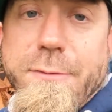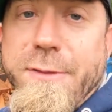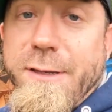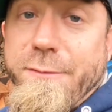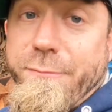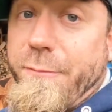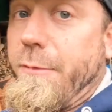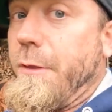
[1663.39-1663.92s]

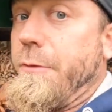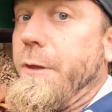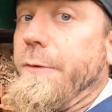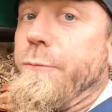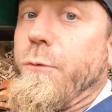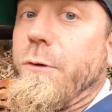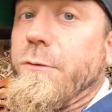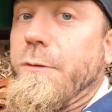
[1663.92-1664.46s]
then
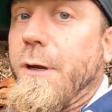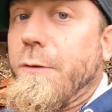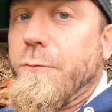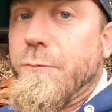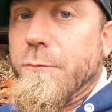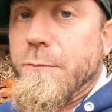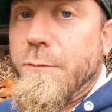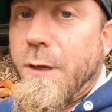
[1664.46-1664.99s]
therefore it's
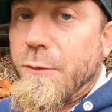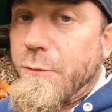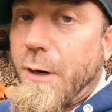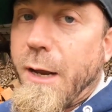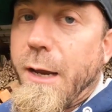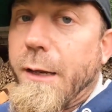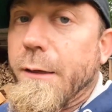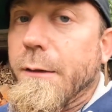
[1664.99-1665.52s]
not
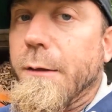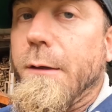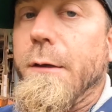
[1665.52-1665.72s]
dry.